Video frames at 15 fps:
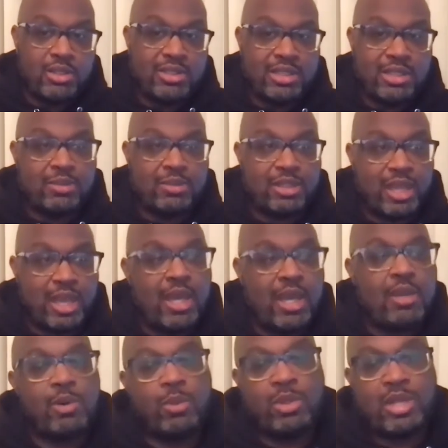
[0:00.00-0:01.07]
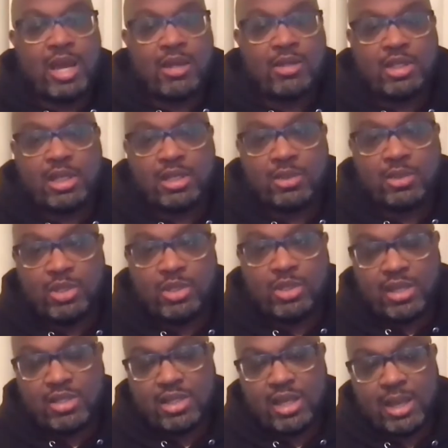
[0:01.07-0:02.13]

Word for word: Team Scan, but we now changed we changed